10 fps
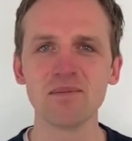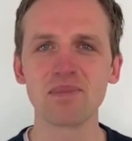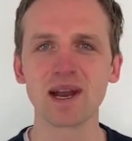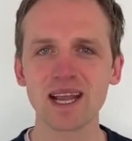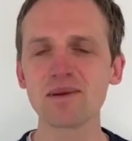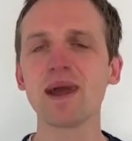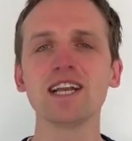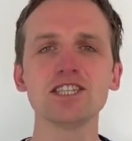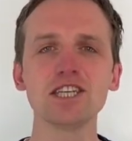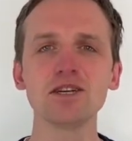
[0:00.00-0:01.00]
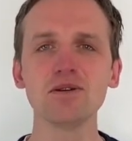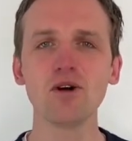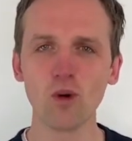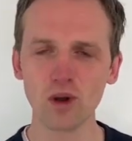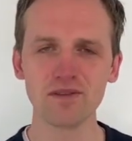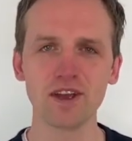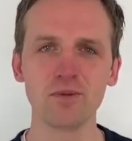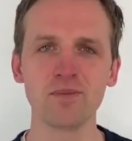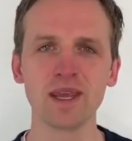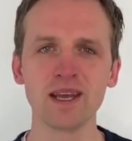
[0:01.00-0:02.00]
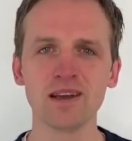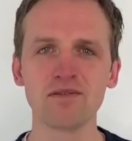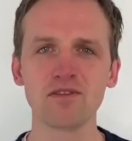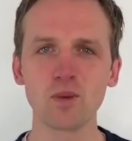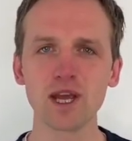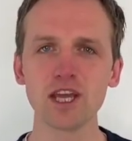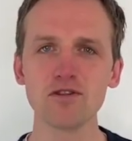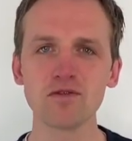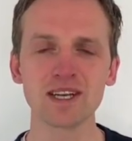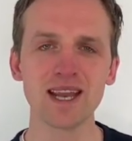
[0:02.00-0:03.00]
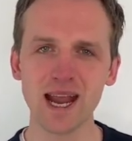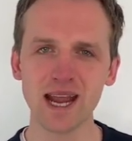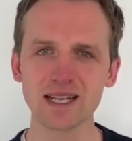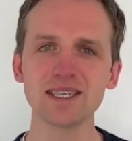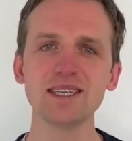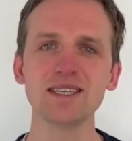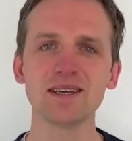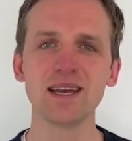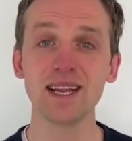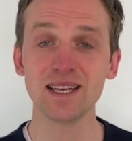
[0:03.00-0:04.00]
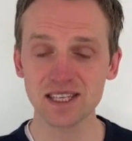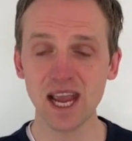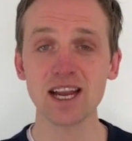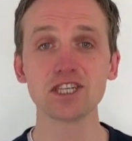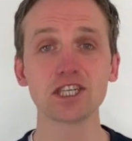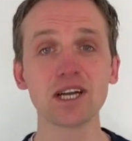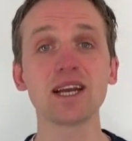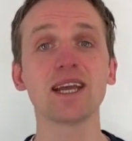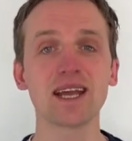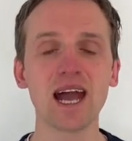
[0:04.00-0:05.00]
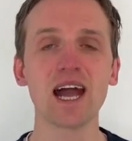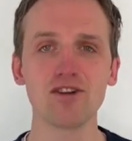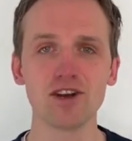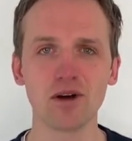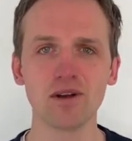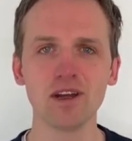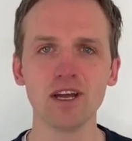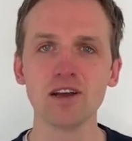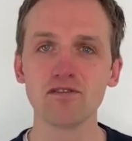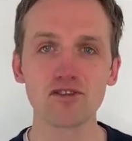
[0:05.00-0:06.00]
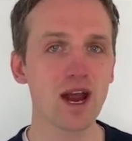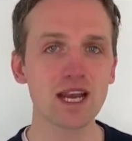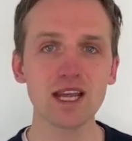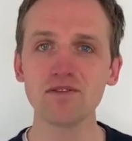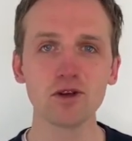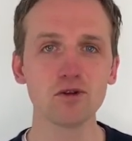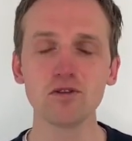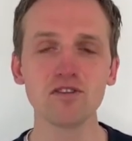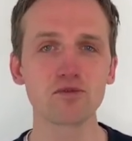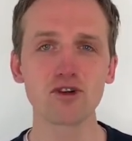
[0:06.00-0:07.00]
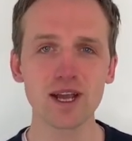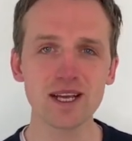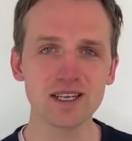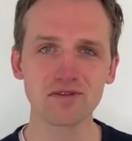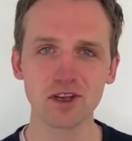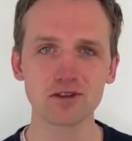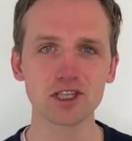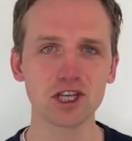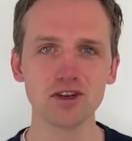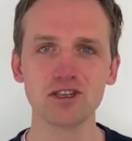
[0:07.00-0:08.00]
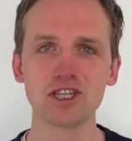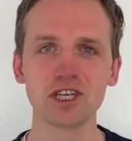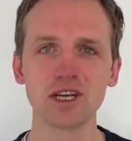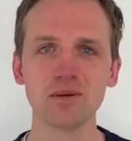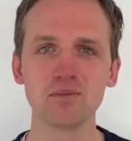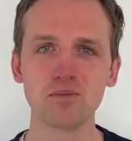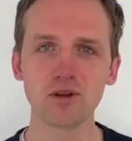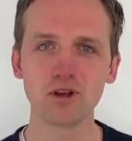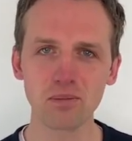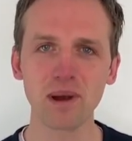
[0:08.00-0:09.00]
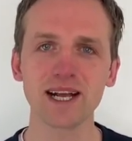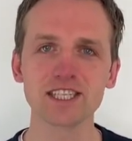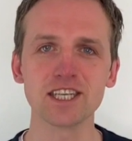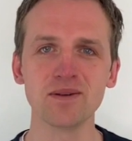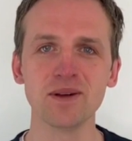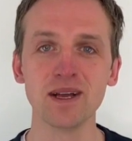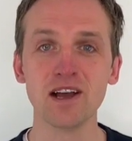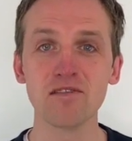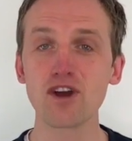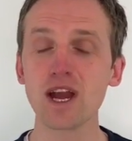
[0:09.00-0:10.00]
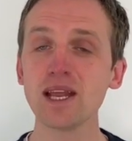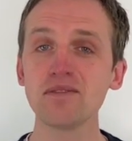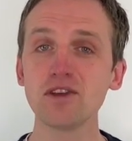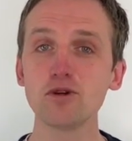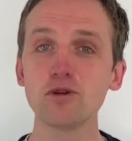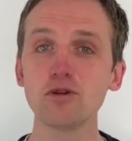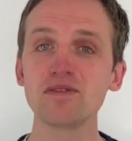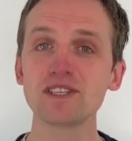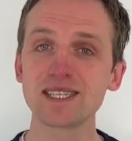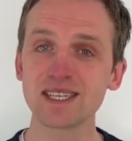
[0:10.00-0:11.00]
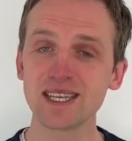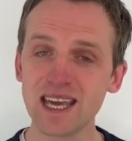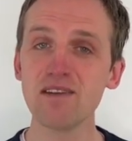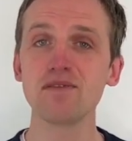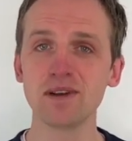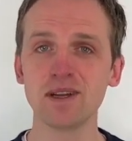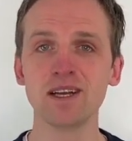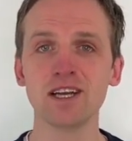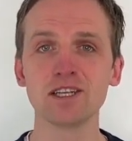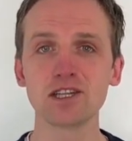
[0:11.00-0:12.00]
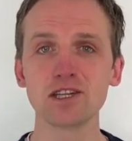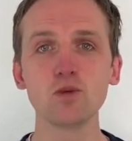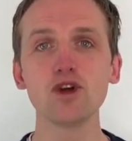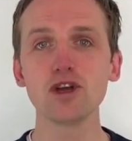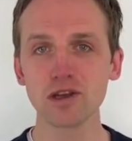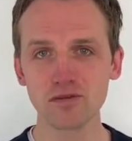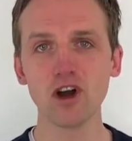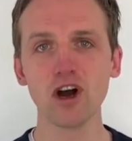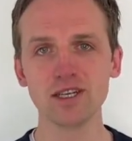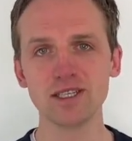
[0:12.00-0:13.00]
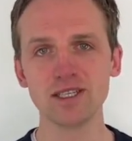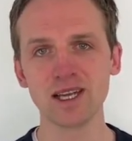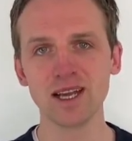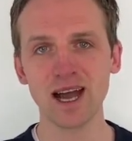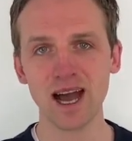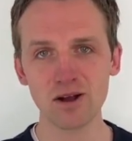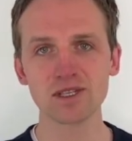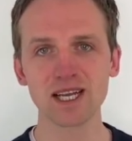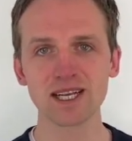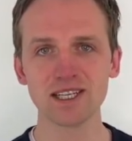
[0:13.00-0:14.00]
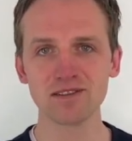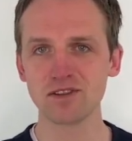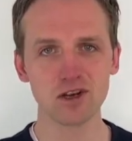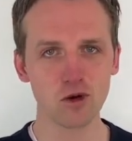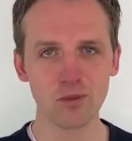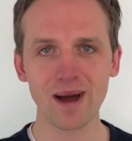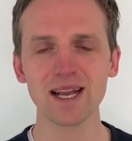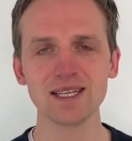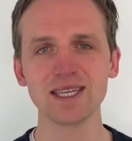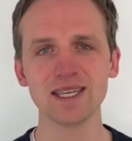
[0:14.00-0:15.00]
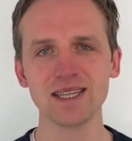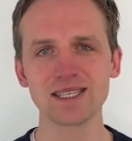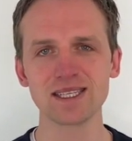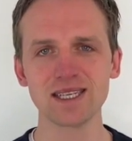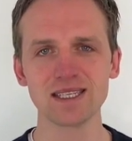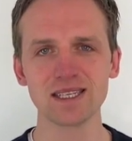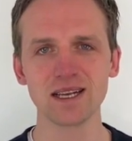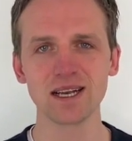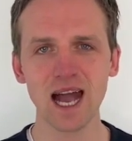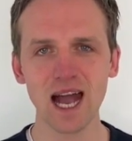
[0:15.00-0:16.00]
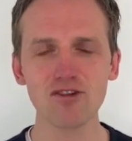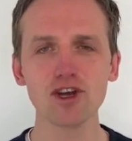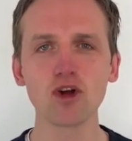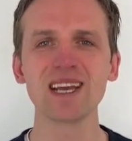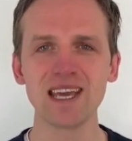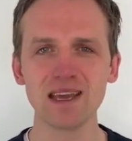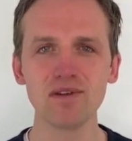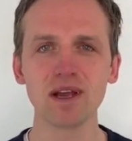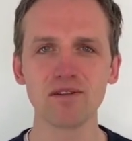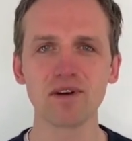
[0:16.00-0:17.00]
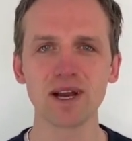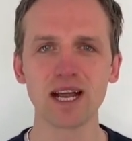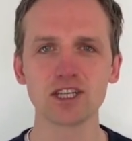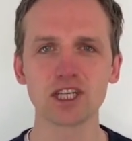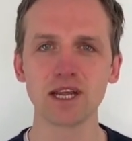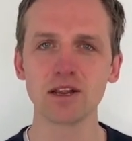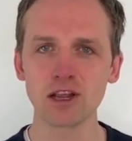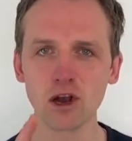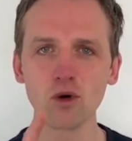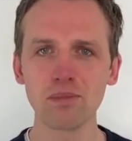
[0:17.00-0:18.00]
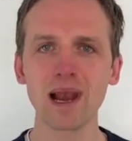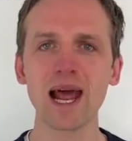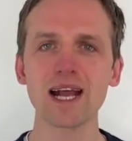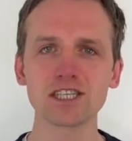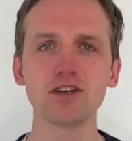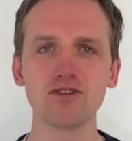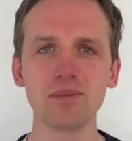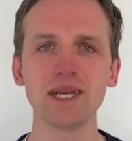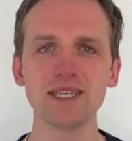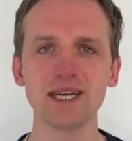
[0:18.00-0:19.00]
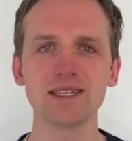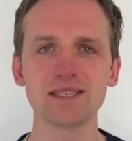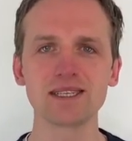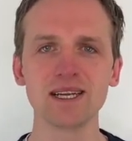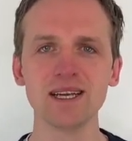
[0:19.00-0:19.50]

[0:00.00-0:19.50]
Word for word: But I commend you, all of you, for the way you've connected intentionally and carried on. For any of you who have prayed for your church, God bless you. For any of you who have given to the work of God outside of the normality in this season and carried on giving financially, the Lord bless your obedience.